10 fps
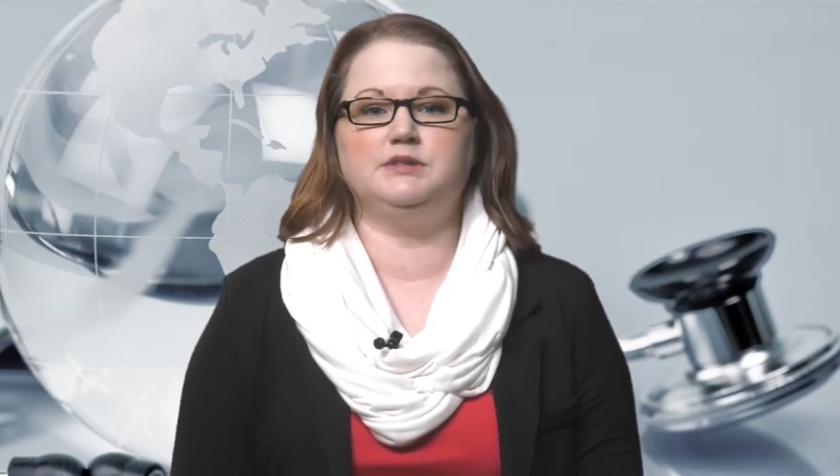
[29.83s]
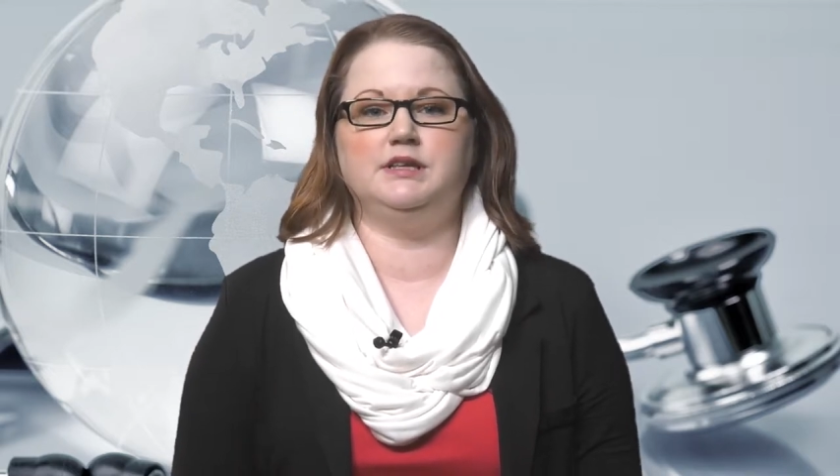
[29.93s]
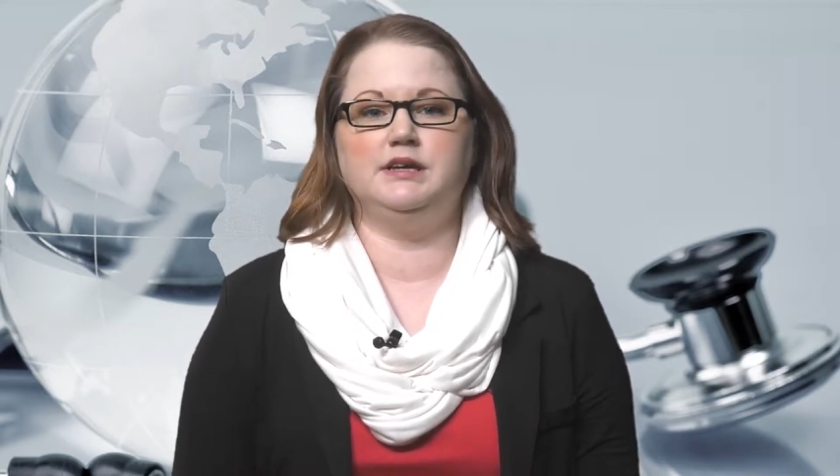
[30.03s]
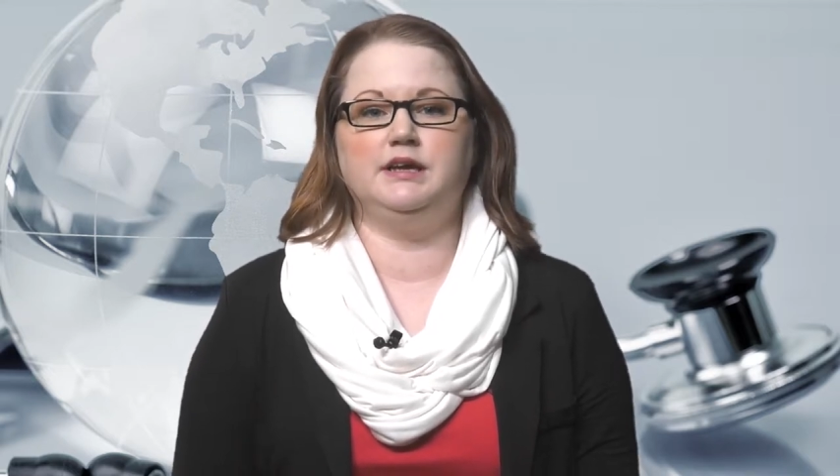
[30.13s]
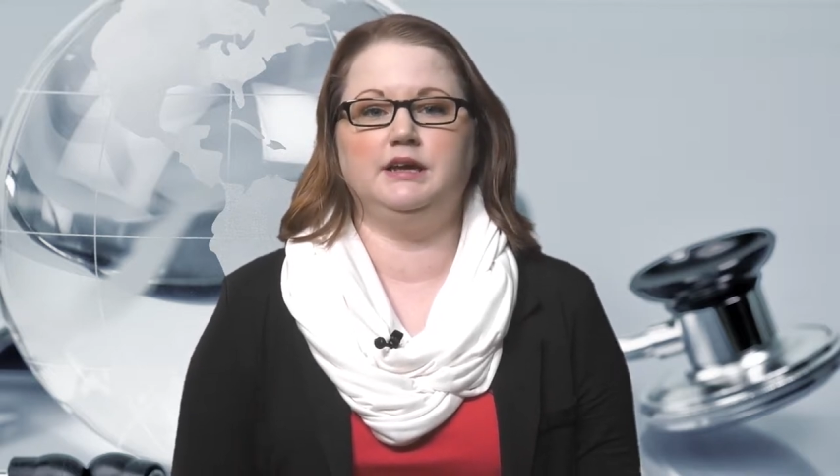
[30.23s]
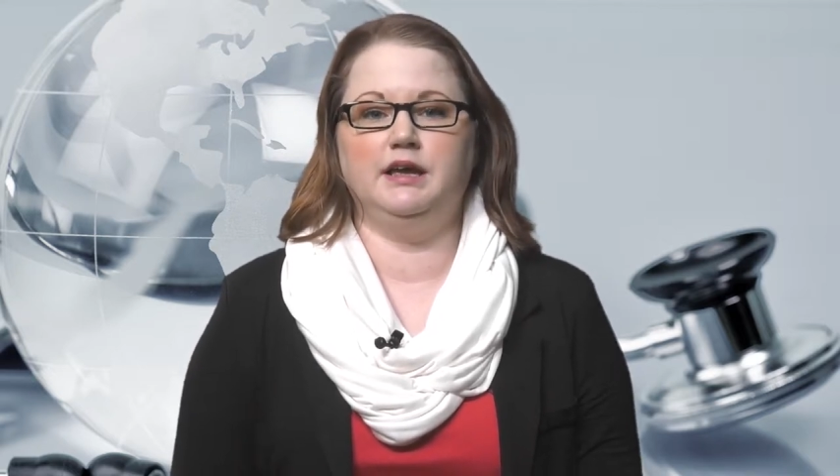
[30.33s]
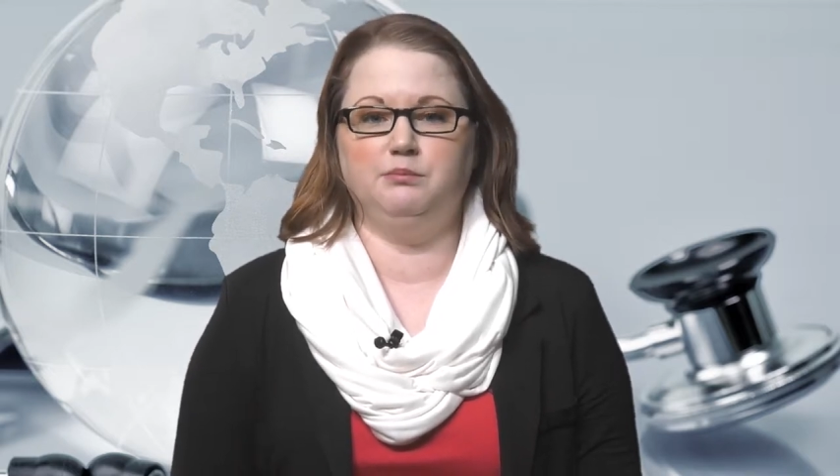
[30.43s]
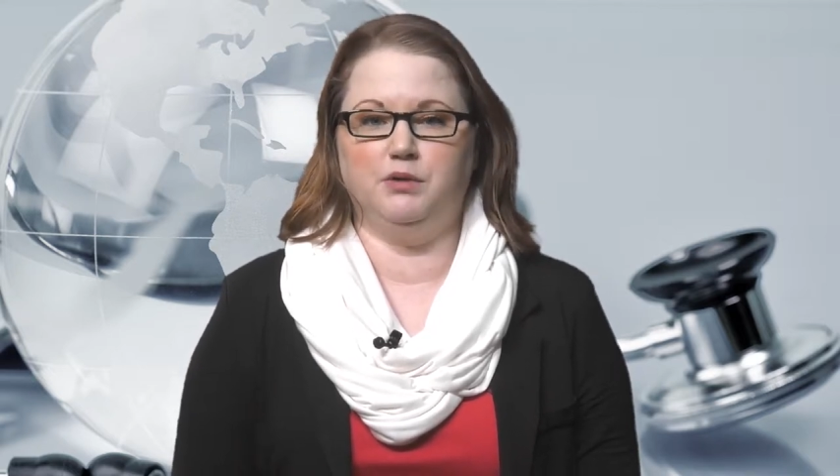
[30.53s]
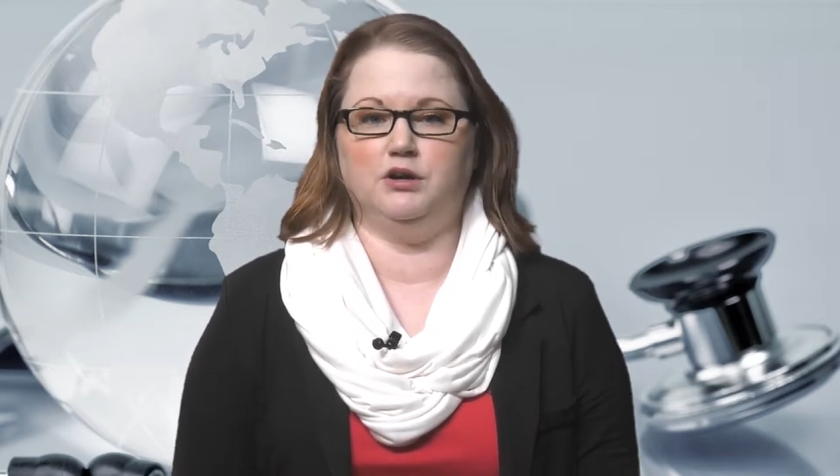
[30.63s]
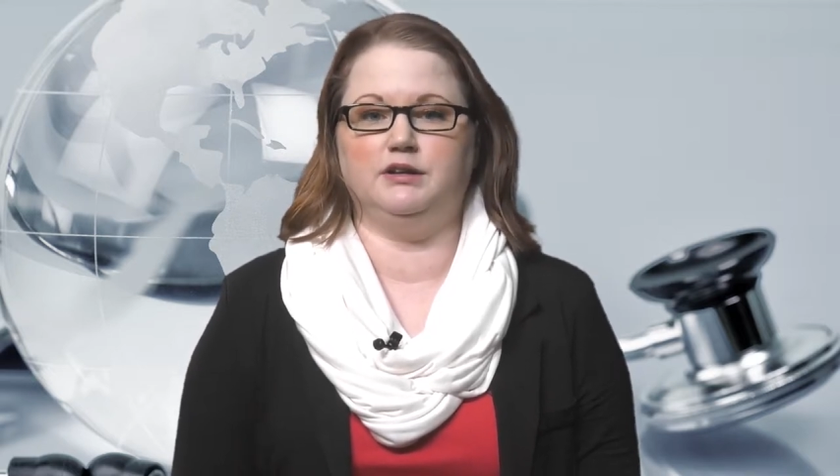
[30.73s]
thinking
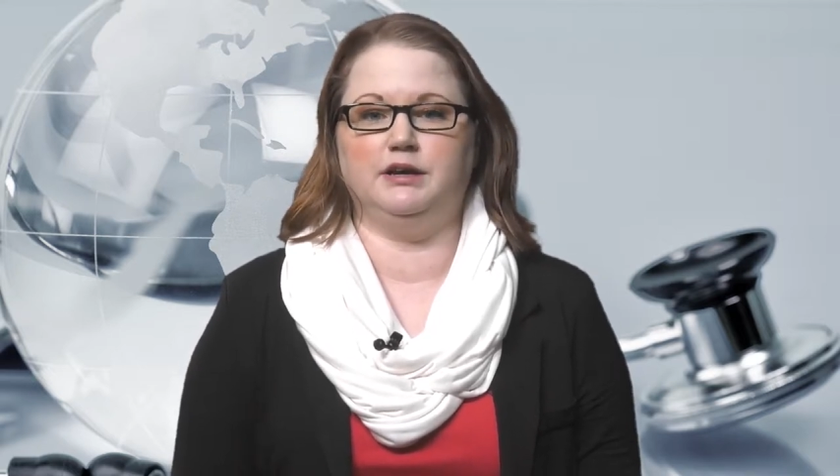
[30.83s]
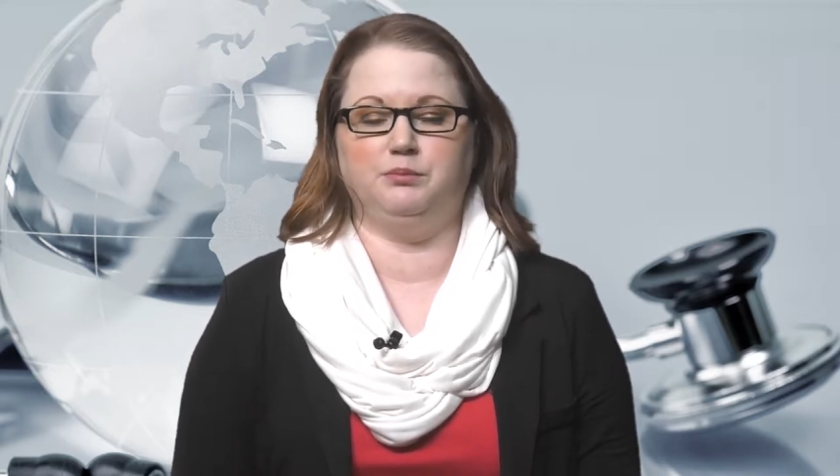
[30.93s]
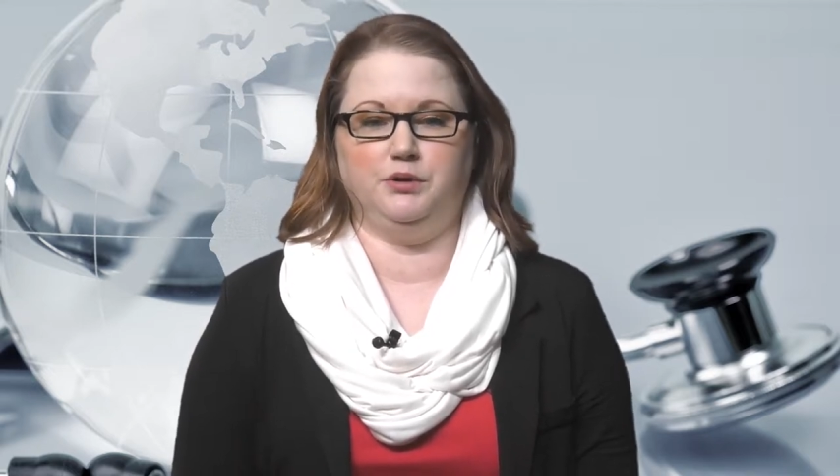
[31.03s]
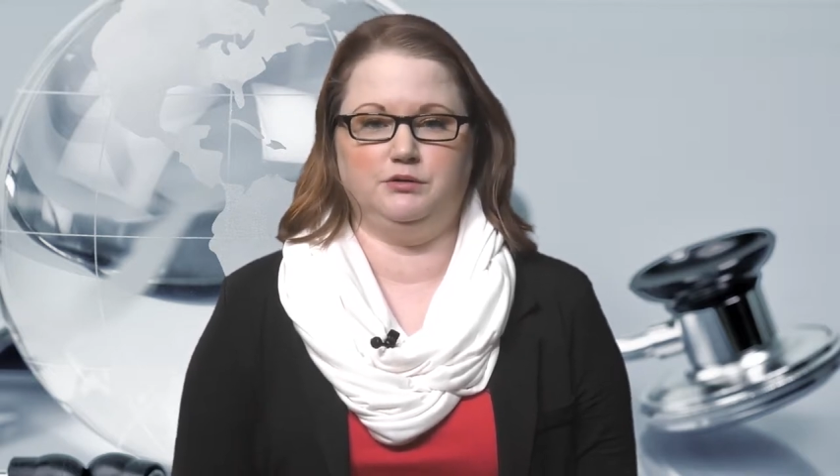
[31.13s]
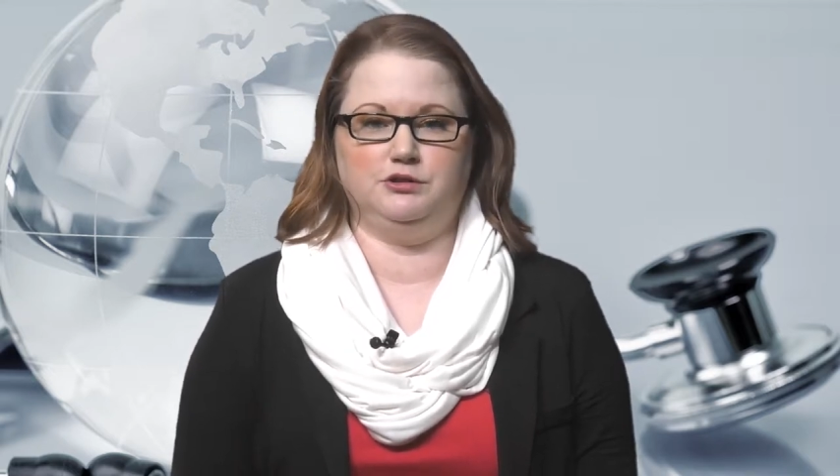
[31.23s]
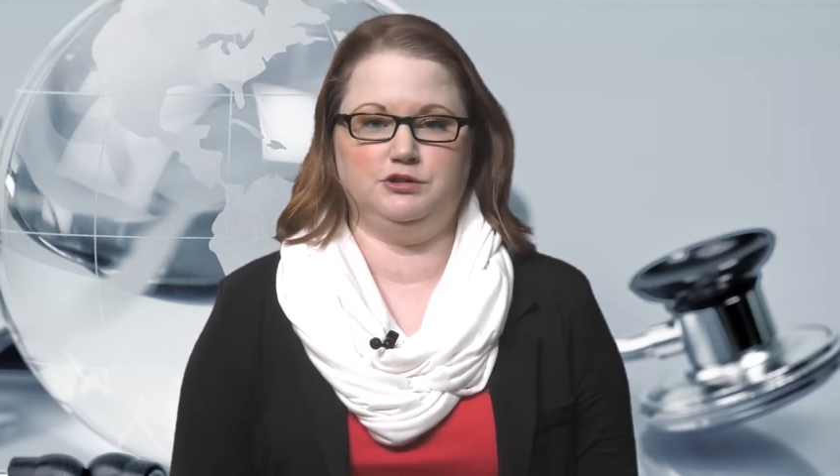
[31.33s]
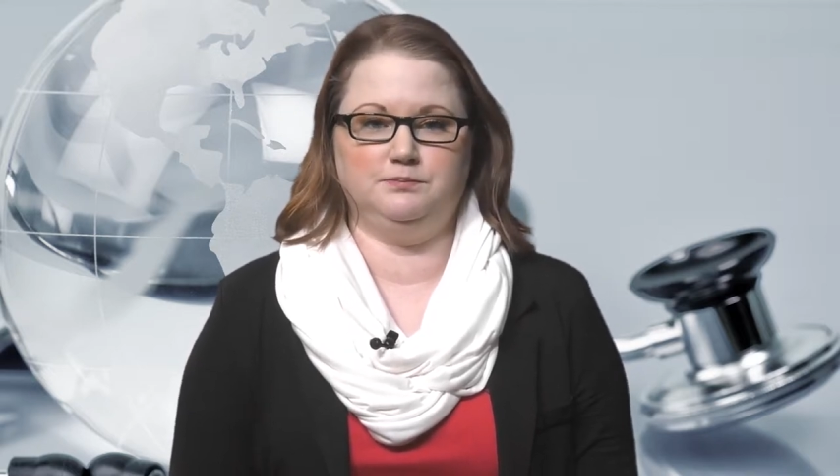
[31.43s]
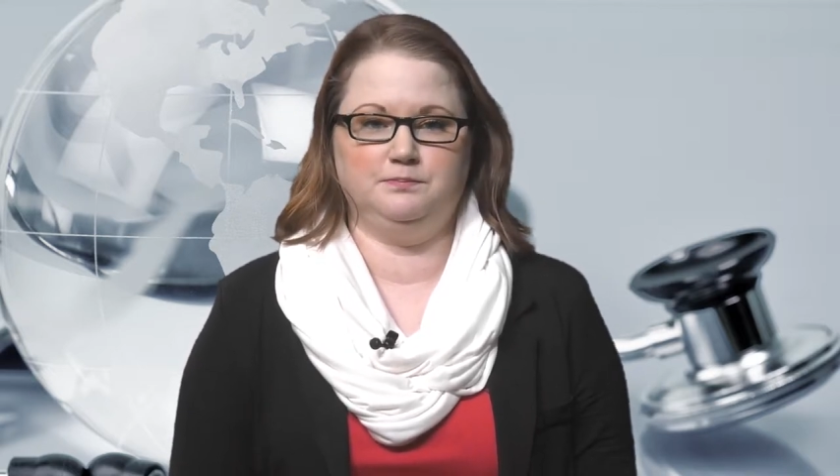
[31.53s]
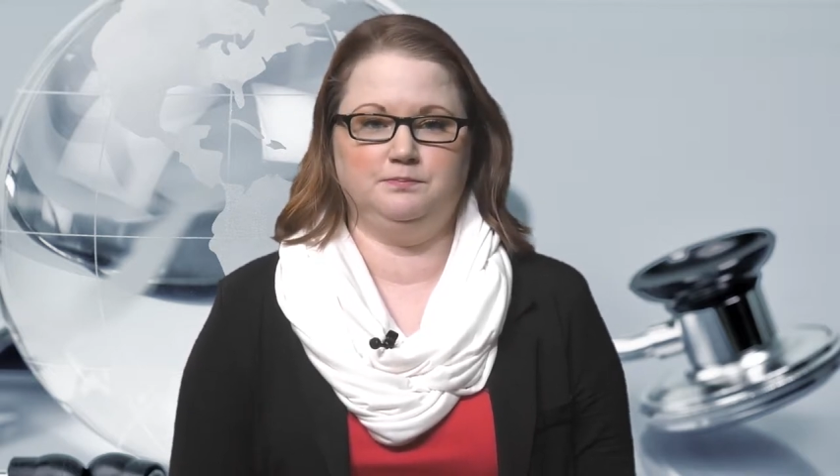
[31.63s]
and modeling approach.